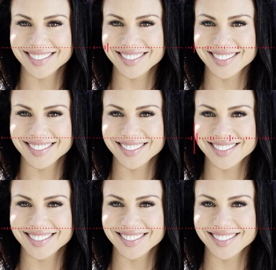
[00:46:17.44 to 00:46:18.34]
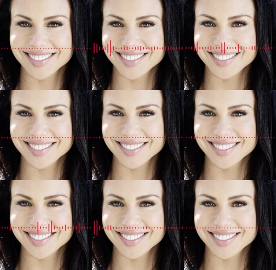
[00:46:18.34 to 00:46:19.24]
You know, you can't just decide you're
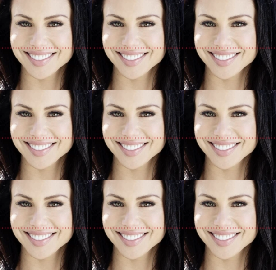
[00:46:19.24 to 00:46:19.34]
going to have a